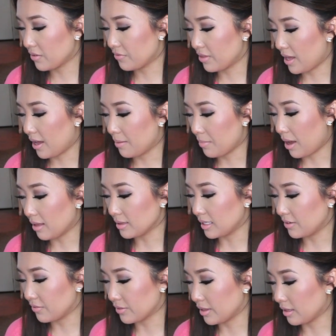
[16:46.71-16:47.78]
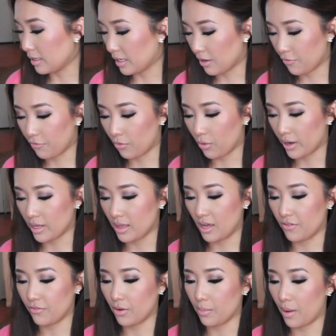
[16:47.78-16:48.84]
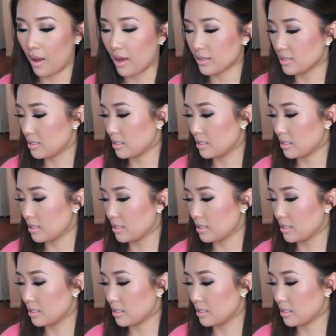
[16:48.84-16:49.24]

of them I'll leave the link for in the info box.